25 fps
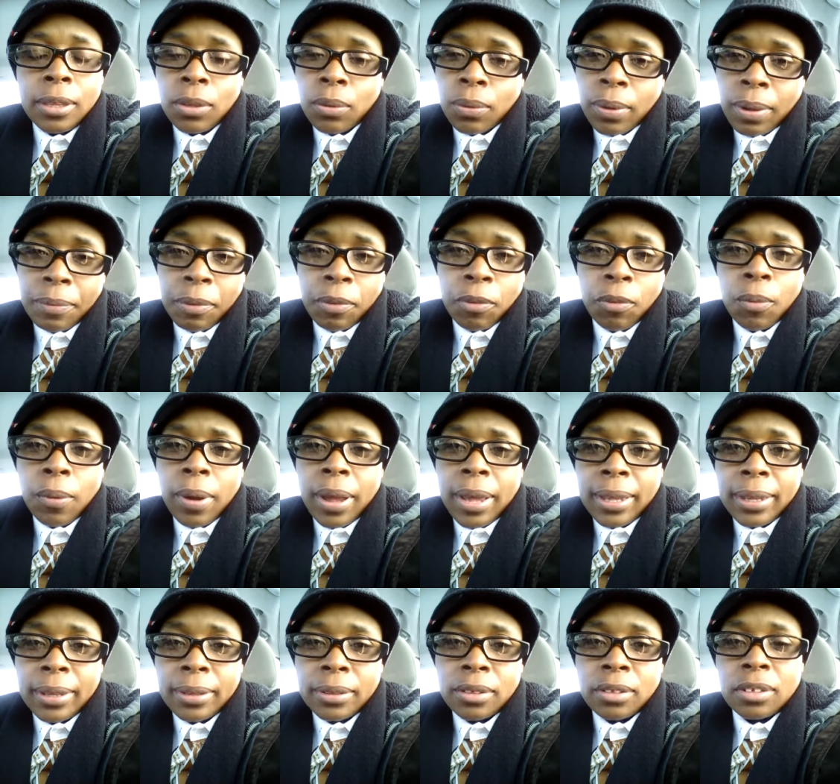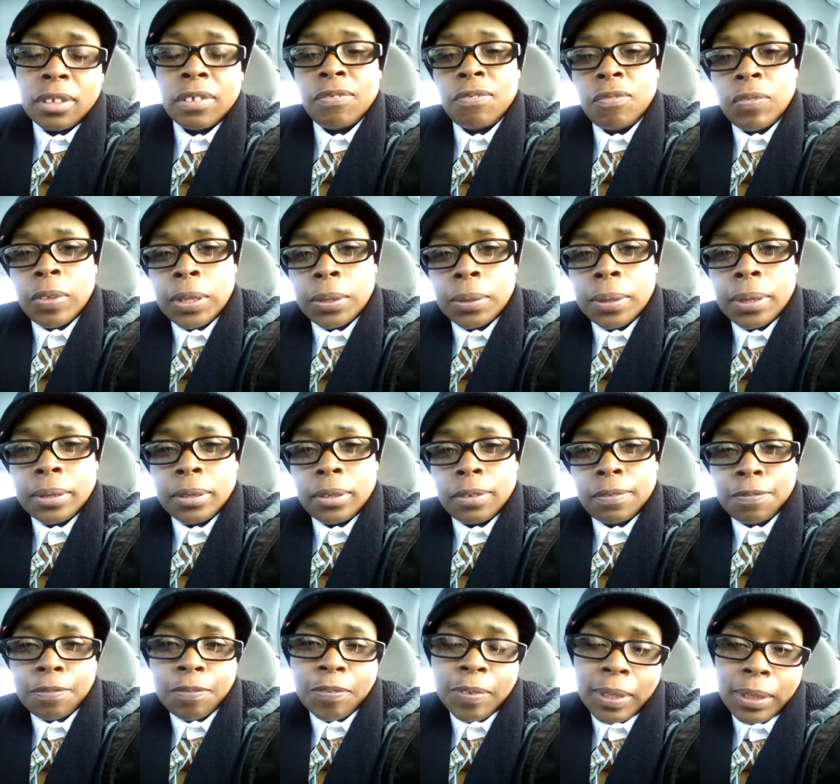you have a right to feel how
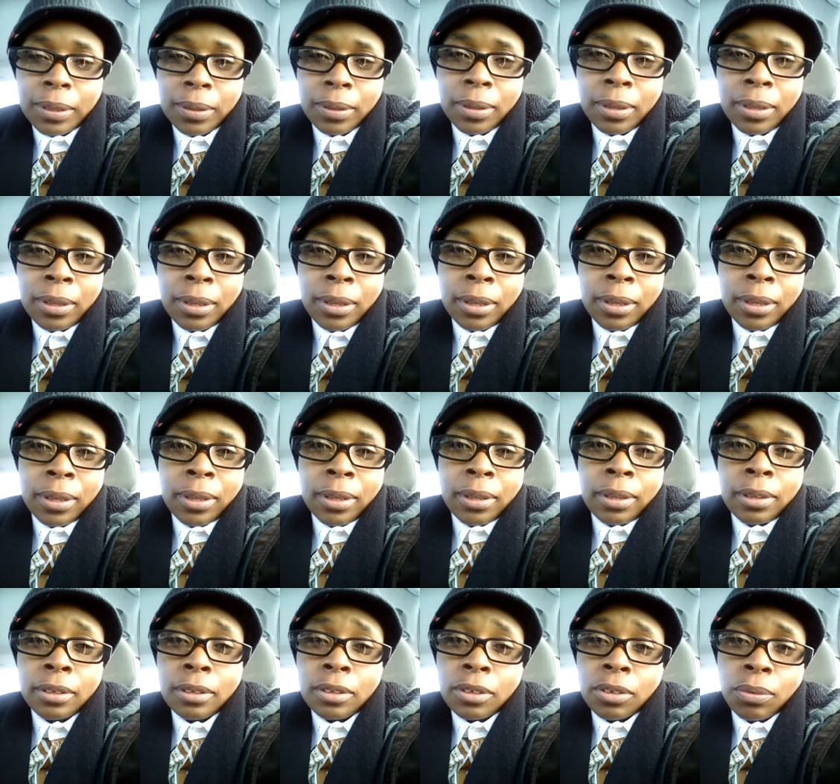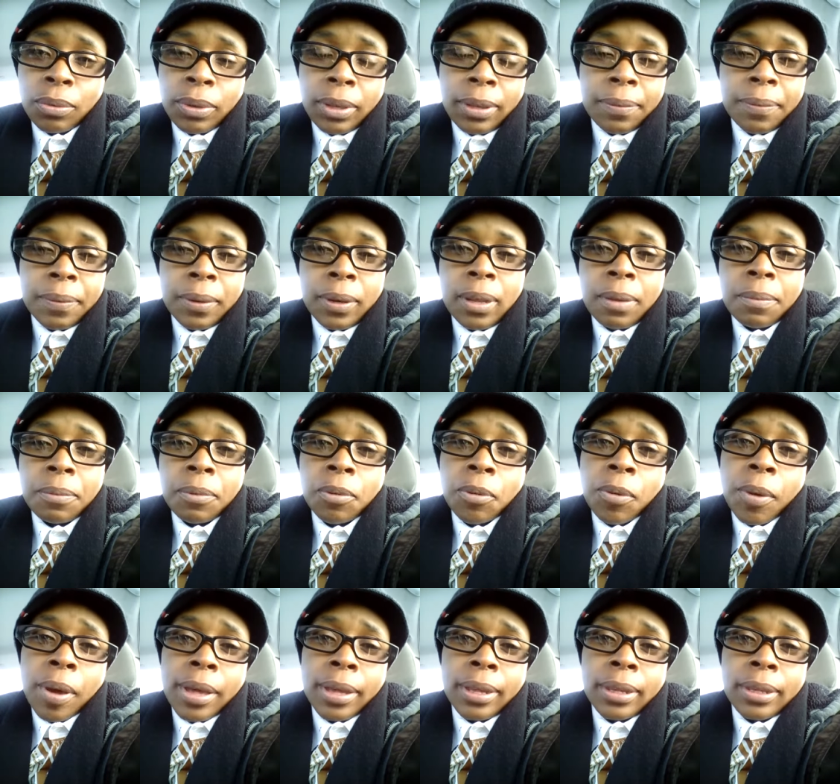you feel. And you even have
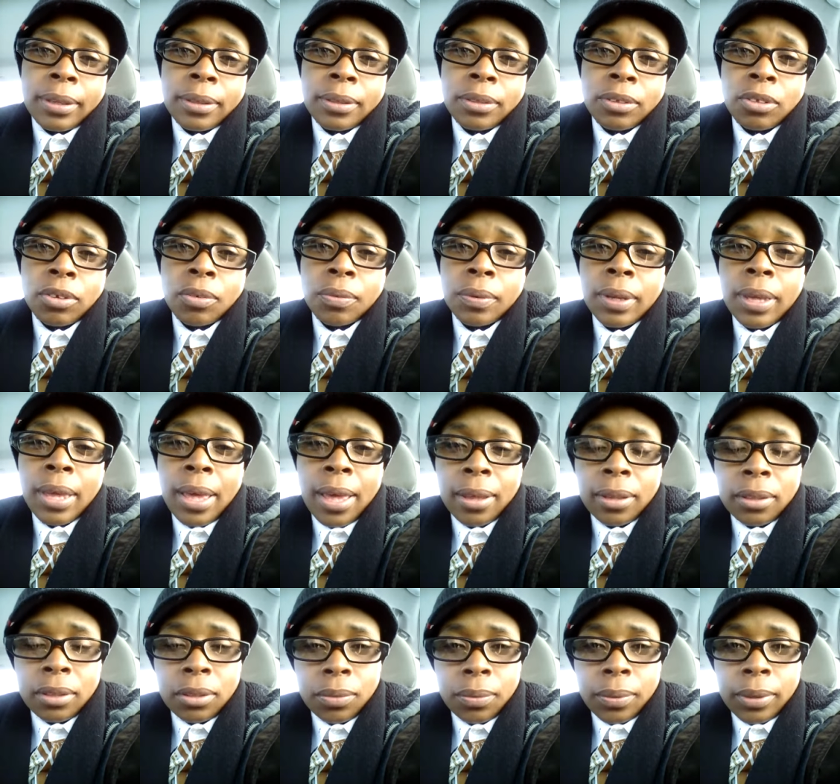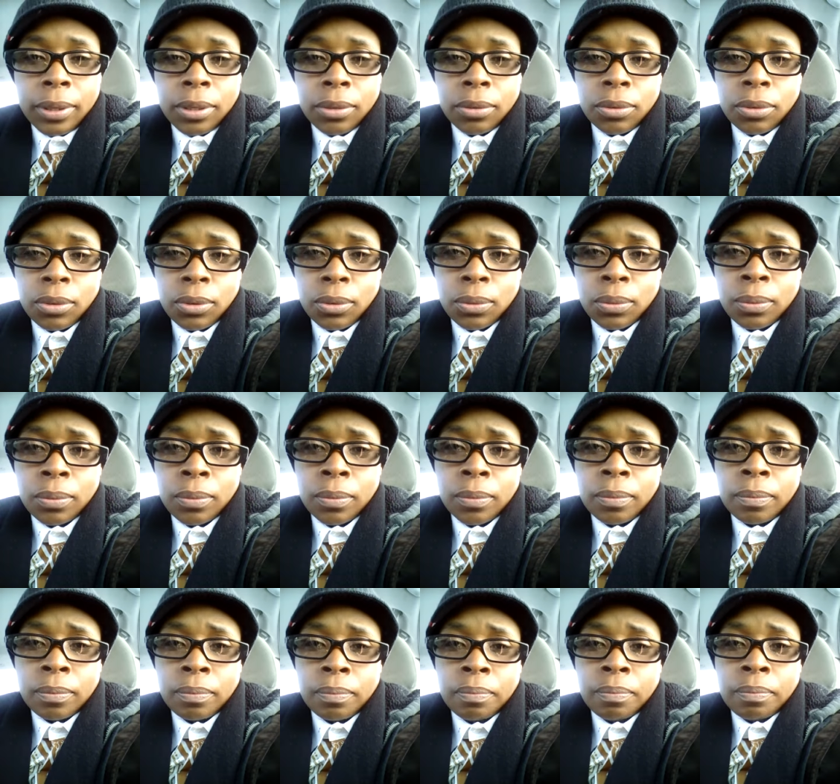a right to react the way you do.
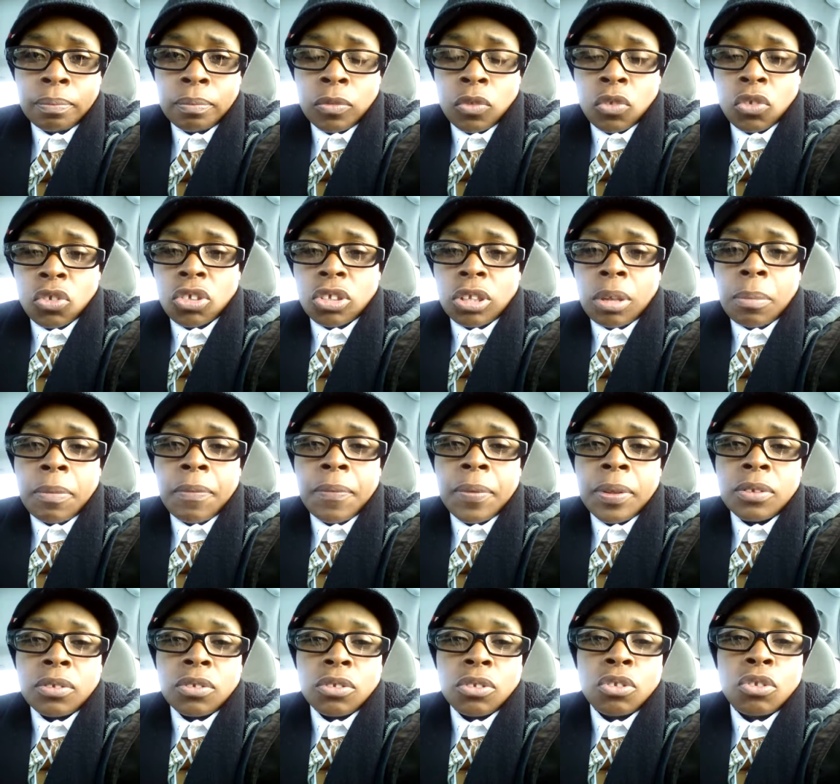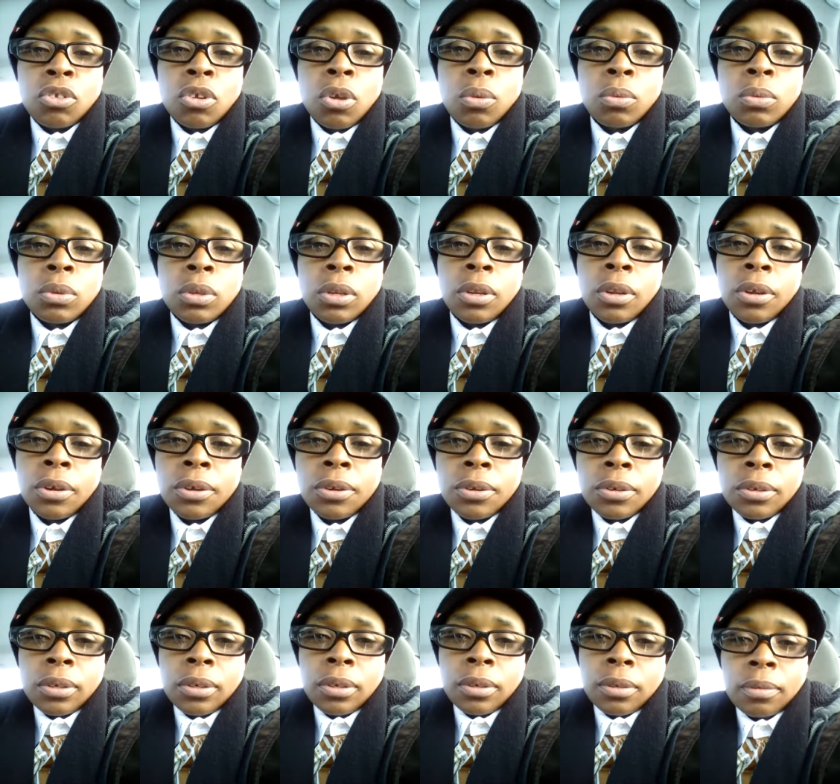Some of us don't
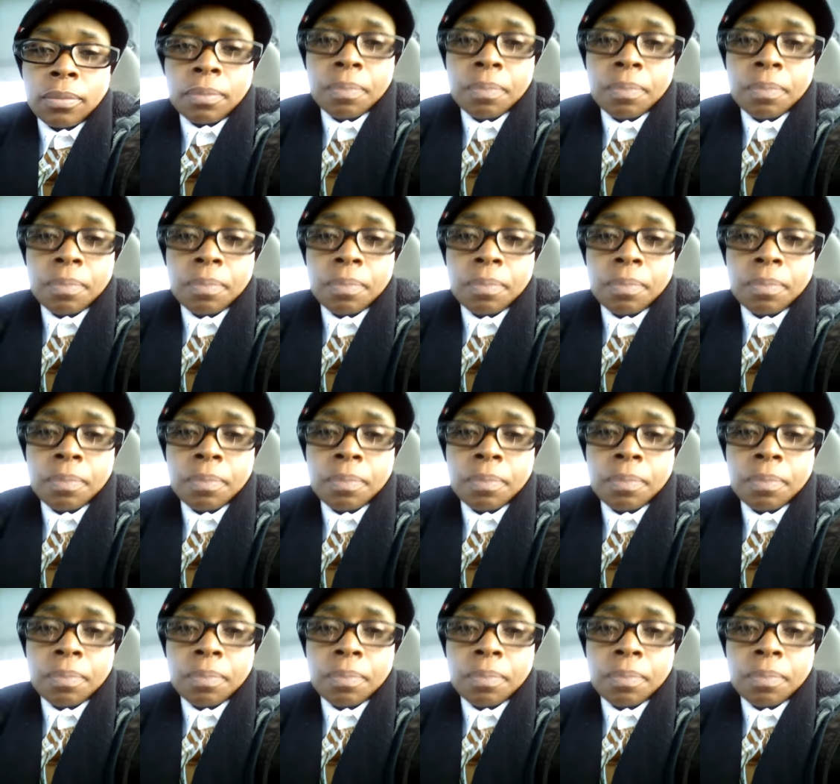learn